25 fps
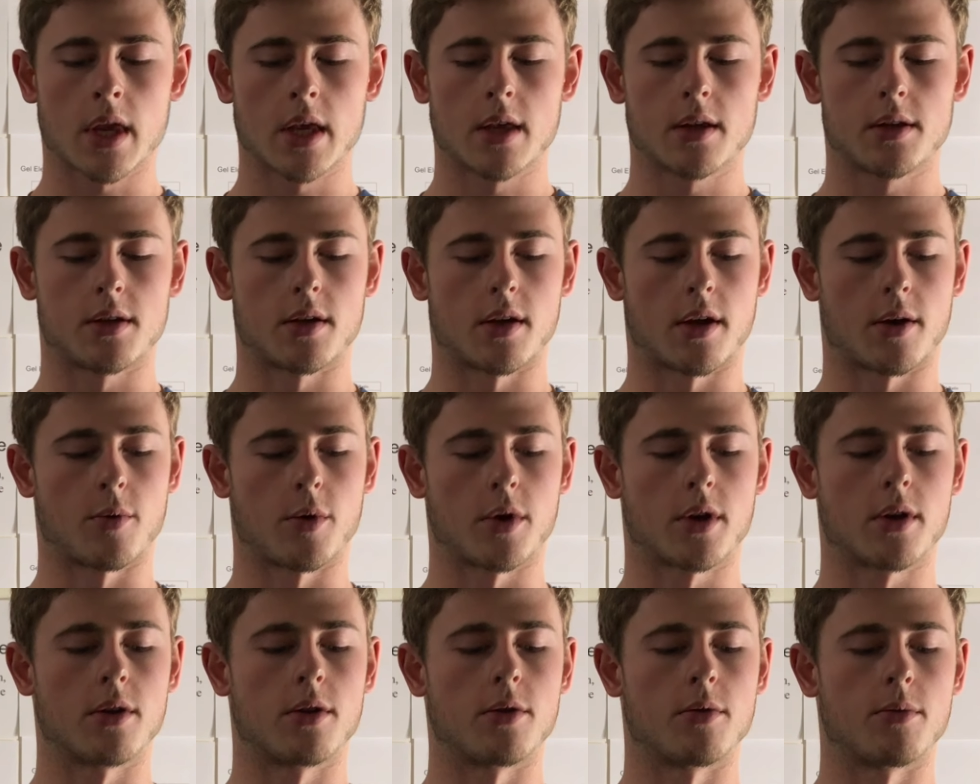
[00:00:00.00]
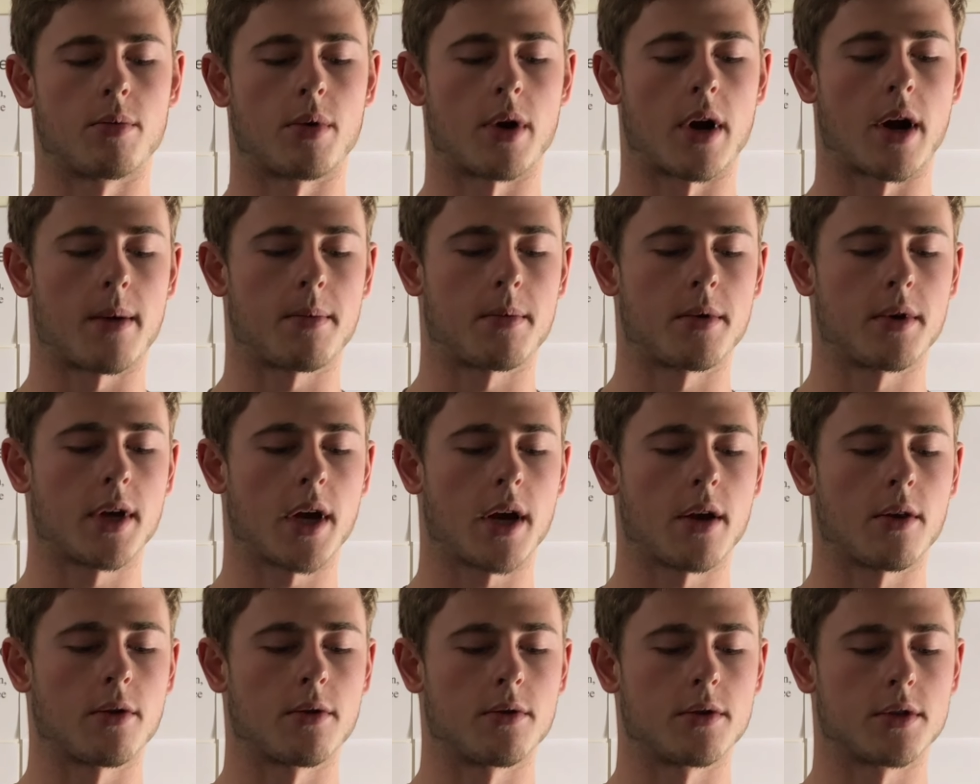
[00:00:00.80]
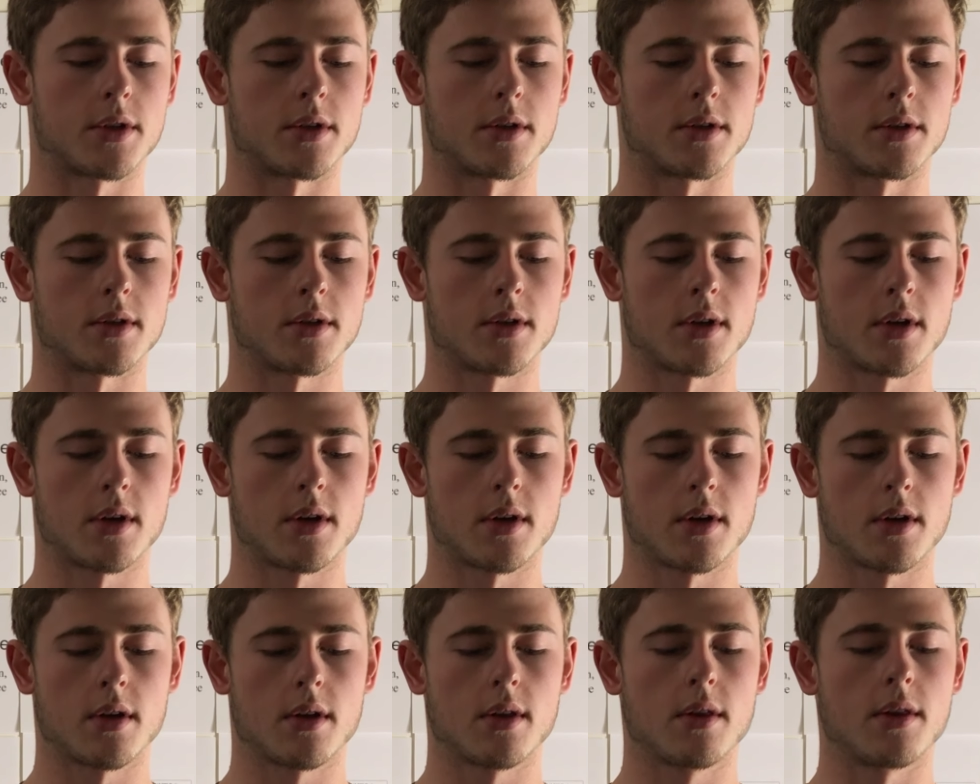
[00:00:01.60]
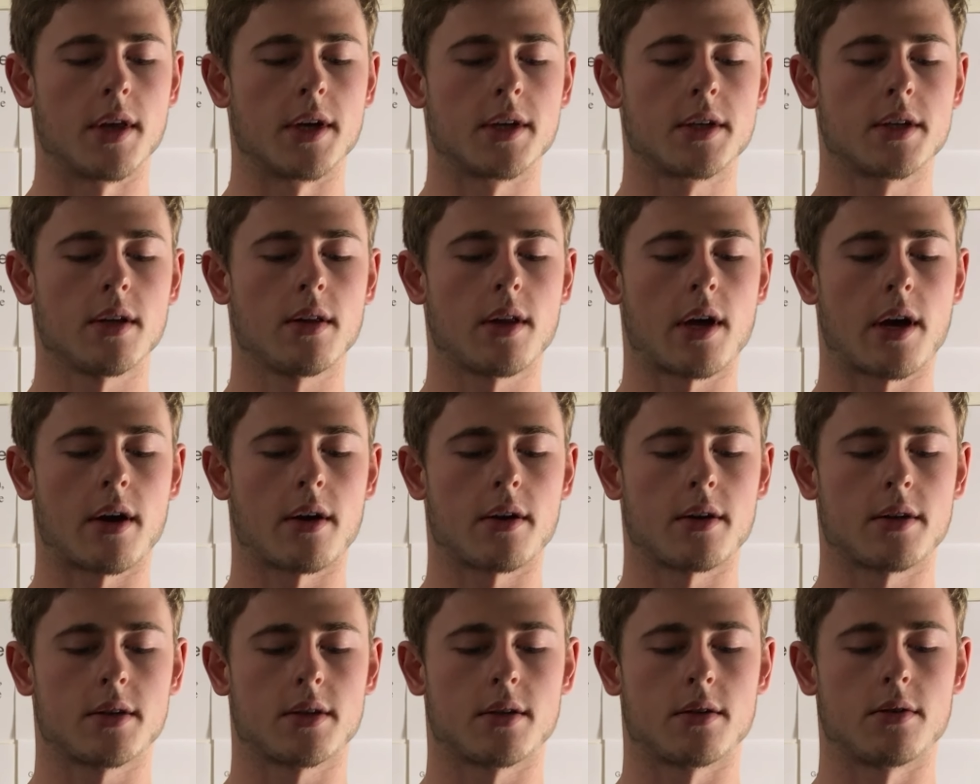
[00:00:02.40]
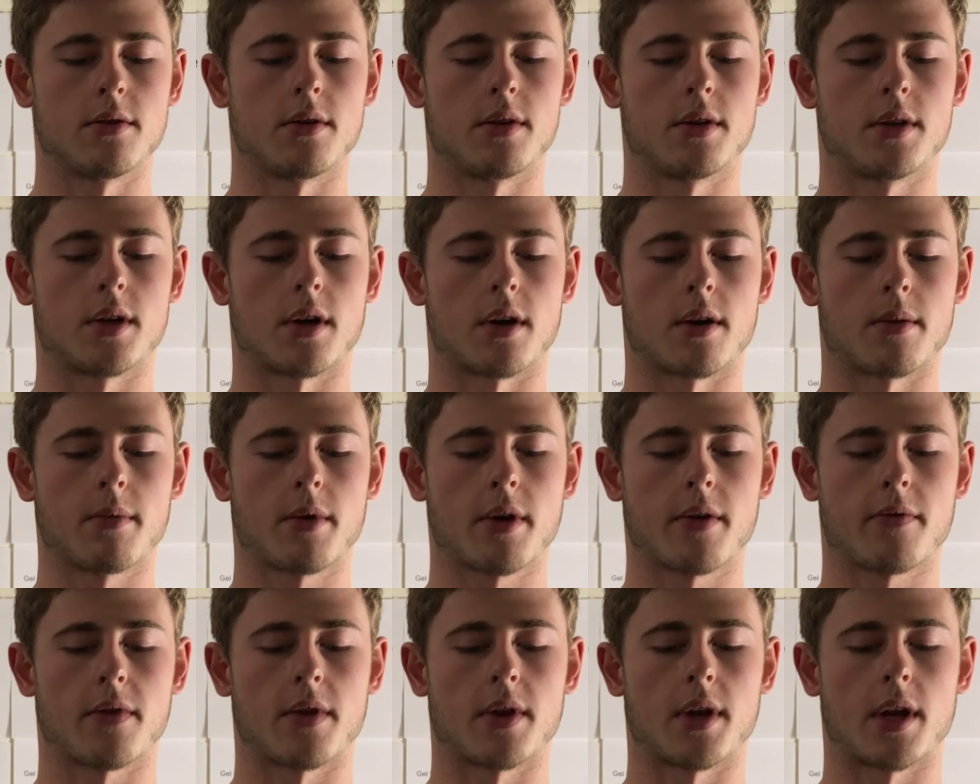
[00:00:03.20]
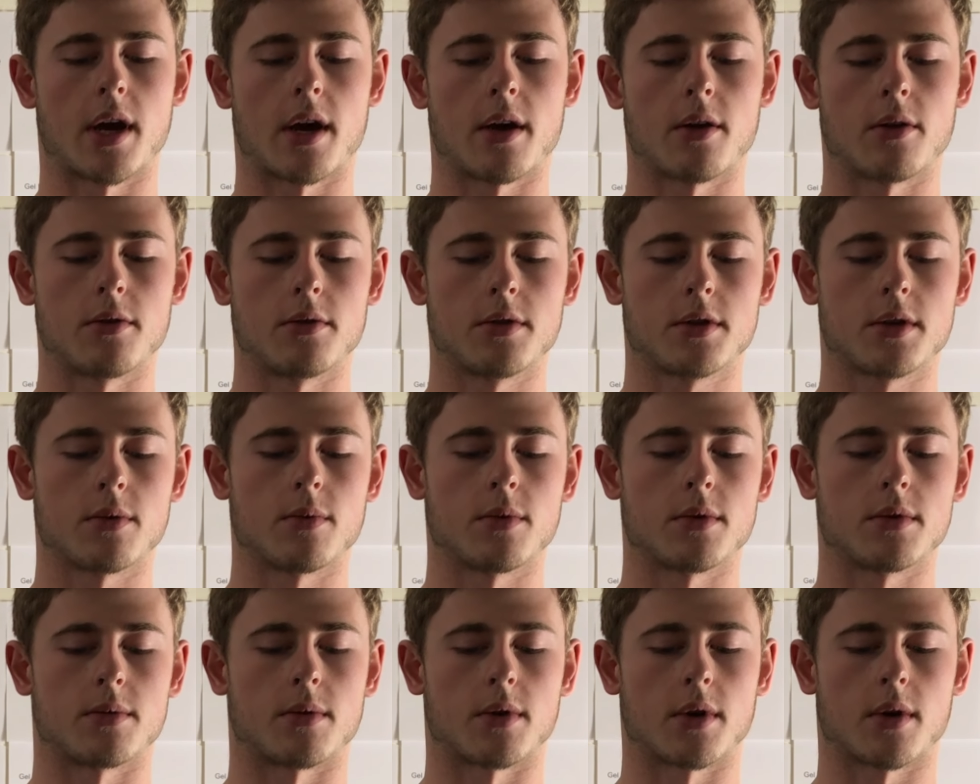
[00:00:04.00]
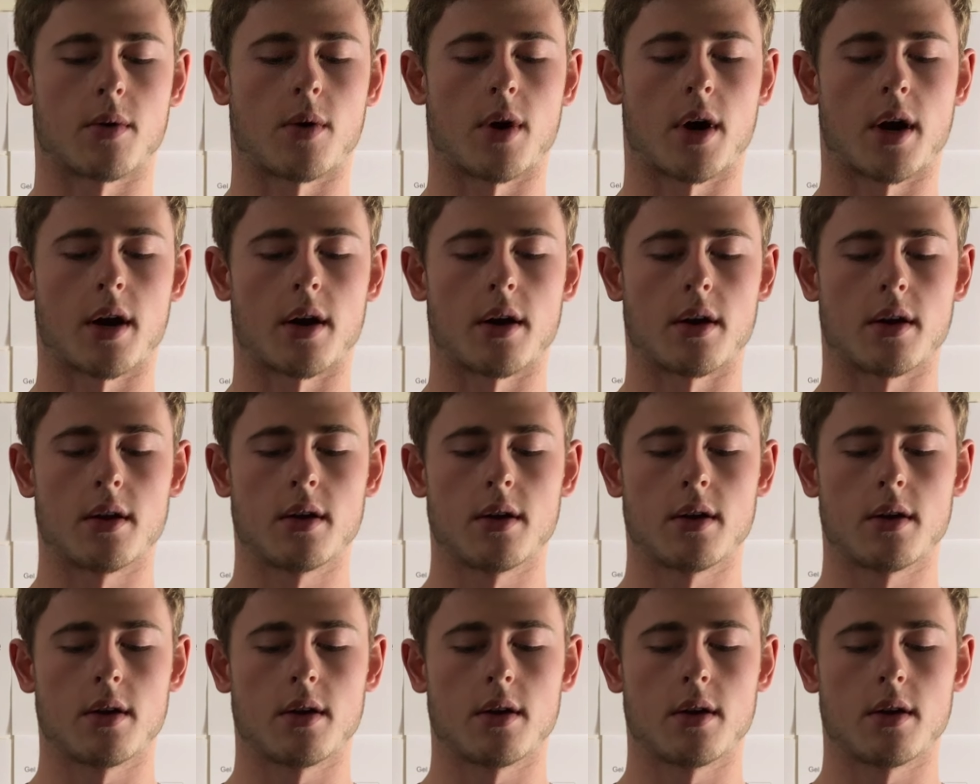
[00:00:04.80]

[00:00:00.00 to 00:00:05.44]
so that we could do proper dilutions. This allowed us to determine if the dilution was required.